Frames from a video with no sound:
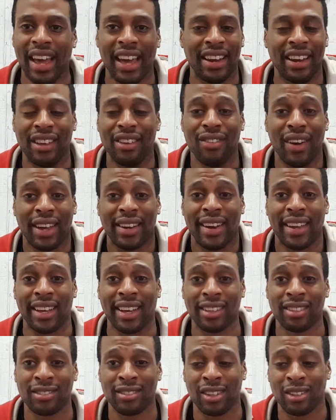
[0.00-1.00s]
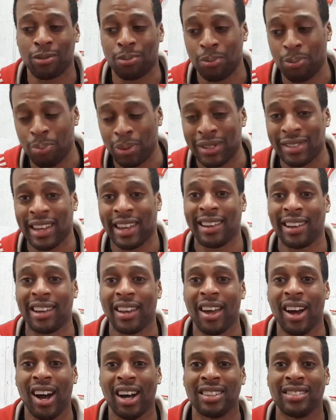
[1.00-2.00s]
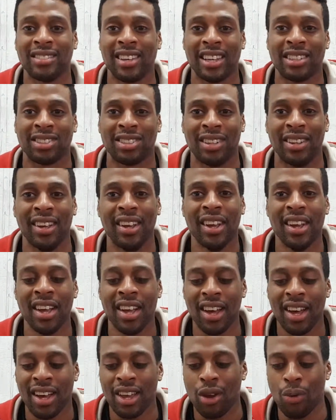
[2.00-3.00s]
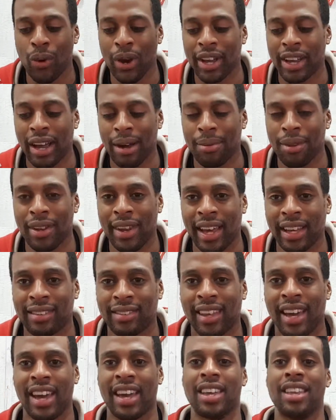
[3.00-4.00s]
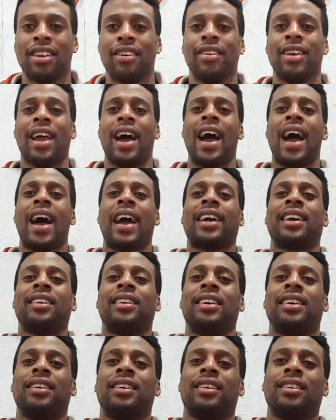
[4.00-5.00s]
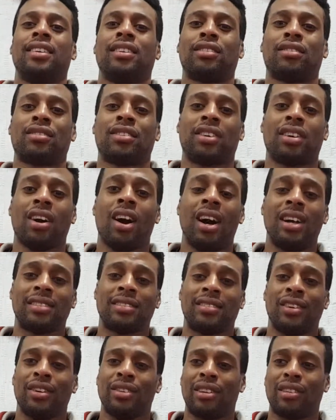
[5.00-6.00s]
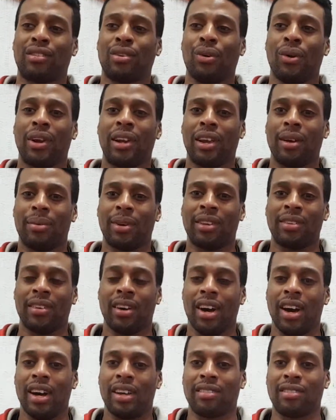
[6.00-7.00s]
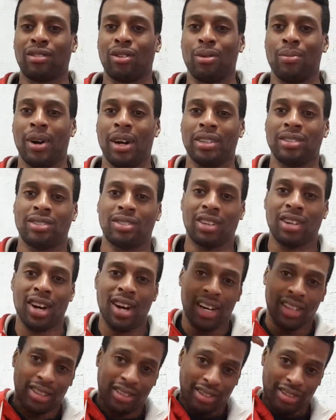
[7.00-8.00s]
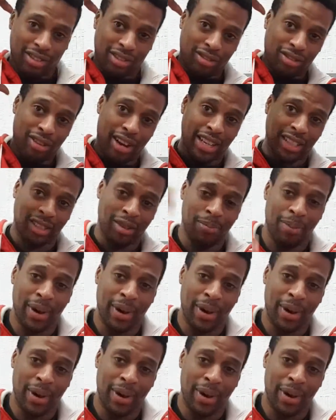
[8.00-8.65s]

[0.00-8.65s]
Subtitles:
you've had a particularly hard session, you wake up the next day and you're in agony. You can't sit on the toilet because it hurts too much. You can't scratch your